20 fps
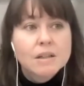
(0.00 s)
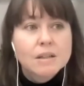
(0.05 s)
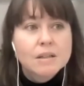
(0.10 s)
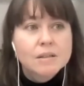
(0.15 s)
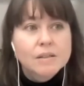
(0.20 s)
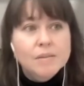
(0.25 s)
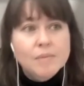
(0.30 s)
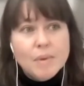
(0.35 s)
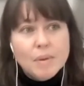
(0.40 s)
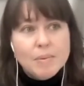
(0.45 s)

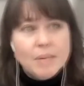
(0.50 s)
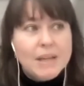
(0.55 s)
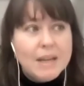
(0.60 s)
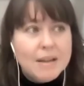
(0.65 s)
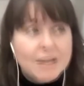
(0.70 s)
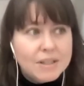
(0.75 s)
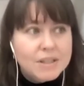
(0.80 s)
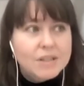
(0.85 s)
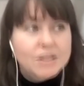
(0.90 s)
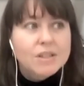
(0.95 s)
We're maybe
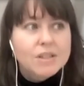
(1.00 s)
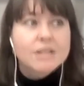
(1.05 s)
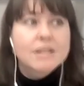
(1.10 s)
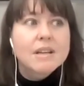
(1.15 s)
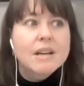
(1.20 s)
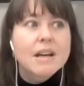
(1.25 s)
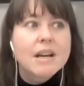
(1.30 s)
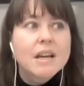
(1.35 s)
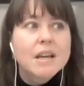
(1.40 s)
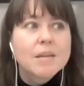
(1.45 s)
having a good
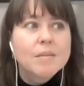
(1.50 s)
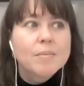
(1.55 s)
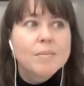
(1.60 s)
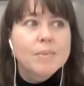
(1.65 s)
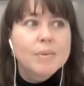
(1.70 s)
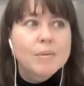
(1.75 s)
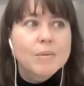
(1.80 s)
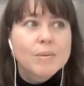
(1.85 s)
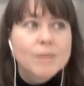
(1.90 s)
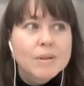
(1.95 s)
time,
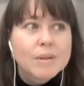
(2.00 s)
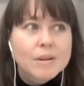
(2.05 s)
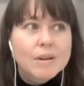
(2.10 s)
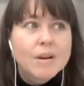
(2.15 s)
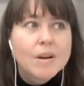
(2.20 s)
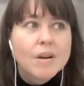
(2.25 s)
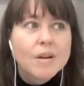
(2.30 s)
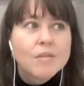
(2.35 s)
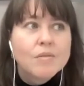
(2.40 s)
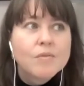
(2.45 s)
but
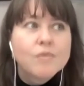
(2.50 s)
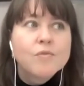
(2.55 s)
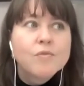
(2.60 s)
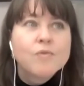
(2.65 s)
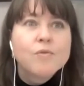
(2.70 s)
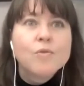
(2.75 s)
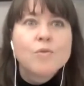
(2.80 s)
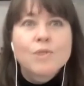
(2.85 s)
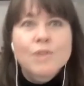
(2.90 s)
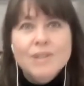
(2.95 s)
we're
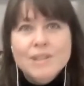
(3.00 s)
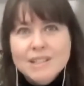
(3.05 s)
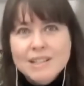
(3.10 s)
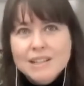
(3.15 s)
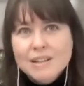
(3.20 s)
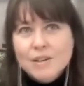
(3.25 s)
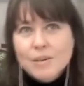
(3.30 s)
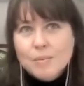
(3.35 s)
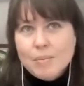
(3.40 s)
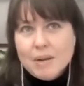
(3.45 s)

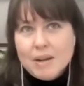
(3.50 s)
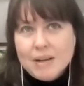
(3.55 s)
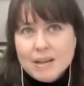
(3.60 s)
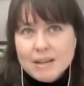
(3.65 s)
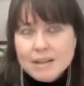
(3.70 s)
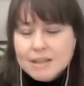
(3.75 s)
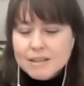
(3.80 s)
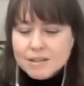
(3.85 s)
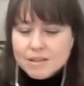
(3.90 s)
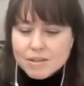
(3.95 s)
forcing our
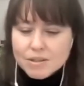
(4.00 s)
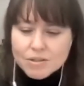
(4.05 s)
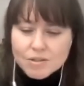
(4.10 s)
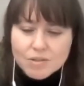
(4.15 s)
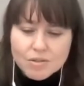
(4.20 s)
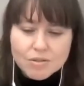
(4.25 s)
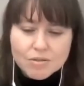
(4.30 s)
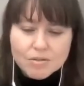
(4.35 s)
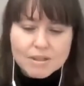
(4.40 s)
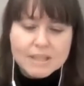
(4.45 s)
bodies to
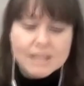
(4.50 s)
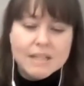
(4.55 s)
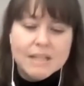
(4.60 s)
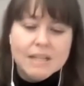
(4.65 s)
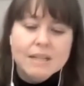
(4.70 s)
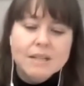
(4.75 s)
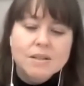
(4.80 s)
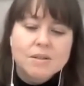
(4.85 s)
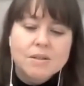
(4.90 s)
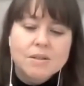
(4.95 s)
do
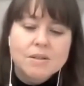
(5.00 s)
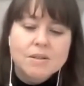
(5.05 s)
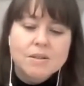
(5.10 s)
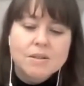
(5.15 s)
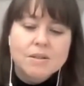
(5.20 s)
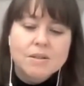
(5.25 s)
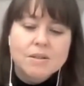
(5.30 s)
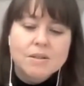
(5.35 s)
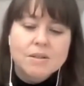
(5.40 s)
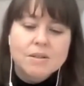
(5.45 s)
things. We
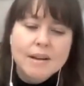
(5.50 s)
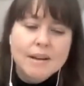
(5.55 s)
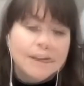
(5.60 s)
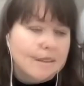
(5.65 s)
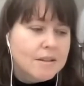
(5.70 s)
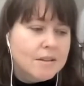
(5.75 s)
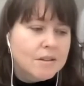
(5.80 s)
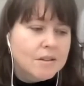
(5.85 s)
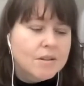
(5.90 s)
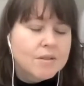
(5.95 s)
are
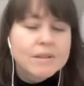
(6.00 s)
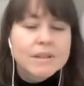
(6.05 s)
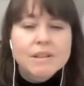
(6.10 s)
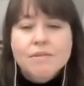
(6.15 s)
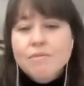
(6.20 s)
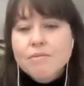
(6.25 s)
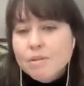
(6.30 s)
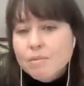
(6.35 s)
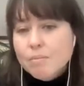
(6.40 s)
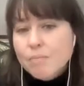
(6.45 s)
going
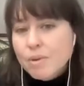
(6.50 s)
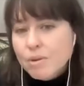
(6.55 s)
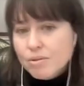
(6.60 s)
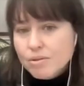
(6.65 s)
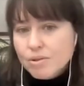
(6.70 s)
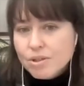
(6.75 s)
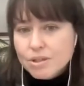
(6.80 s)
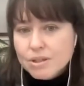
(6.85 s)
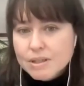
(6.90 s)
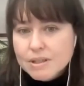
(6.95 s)
through the
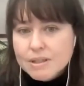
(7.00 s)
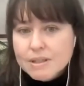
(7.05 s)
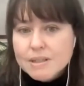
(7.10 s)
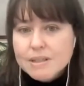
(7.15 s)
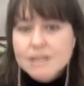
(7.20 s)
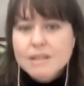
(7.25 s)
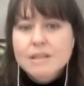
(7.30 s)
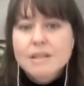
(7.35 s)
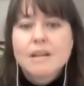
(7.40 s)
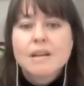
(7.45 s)

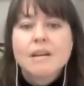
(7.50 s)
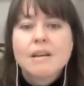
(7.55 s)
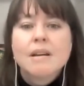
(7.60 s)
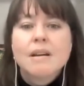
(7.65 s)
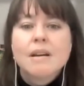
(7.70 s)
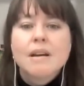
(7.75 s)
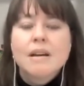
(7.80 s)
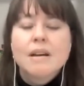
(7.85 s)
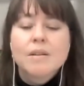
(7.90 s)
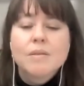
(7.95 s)
motions.
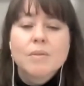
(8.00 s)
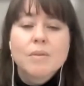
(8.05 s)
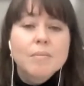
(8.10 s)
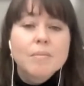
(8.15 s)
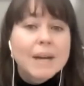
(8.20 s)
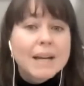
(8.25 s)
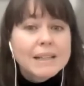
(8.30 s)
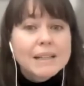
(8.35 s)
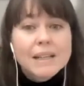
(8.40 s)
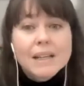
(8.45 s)
We
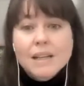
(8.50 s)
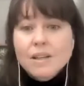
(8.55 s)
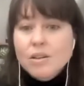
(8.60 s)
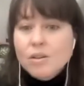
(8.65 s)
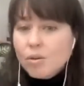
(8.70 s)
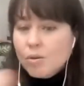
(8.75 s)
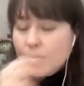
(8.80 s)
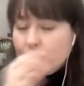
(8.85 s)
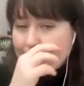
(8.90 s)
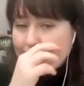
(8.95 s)
might get an
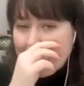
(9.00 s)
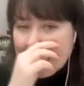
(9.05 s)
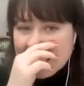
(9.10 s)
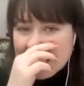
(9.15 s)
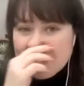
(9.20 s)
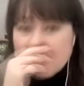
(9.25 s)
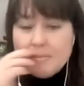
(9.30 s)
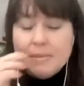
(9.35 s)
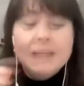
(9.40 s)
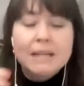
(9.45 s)

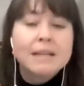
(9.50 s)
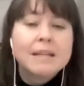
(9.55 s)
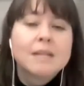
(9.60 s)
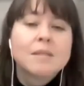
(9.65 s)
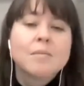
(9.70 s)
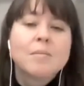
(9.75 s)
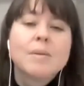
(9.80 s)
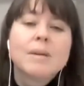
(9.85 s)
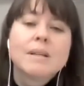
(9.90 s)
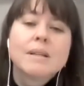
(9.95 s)
orgasm
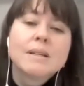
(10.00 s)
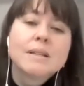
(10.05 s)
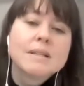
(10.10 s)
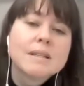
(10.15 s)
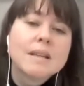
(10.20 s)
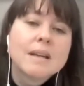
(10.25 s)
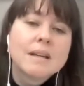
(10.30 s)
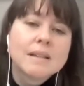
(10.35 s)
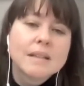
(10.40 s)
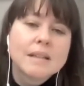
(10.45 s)
in, but it's
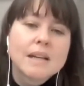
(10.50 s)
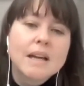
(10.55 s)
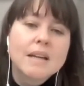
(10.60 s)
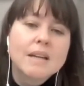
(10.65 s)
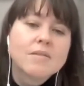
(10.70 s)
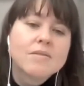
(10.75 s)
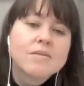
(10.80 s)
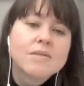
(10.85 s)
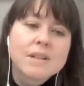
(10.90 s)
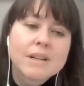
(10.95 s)
not the kind
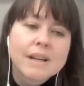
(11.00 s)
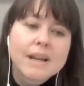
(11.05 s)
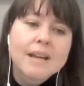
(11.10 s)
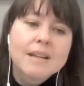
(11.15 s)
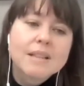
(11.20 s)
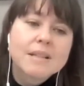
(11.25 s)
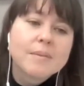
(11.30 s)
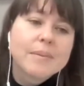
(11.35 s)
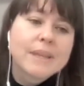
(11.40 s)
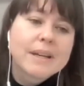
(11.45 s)
of
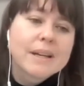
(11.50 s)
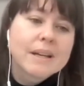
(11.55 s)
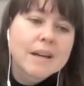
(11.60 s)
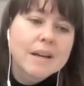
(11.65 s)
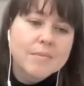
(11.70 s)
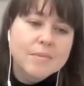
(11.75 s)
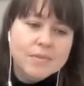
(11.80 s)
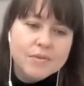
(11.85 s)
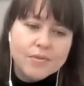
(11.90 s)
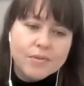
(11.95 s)
orgasm that
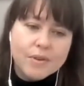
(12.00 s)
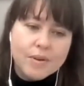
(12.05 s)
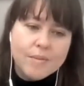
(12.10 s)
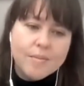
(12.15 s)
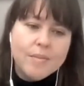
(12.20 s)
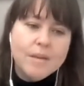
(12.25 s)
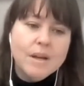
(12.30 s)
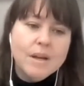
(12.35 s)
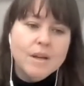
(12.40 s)
comes from